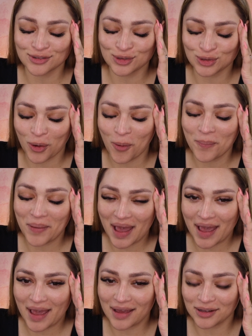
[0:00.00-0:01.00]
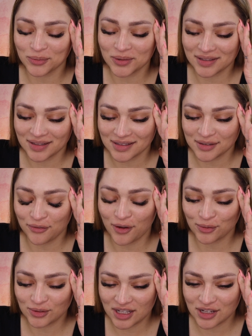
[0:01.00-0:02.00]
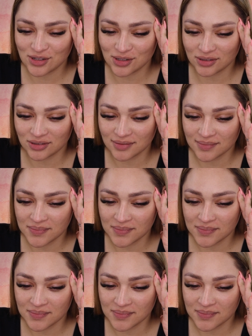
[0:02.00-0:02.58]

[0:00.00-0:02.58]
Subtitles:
so bad with this foundation.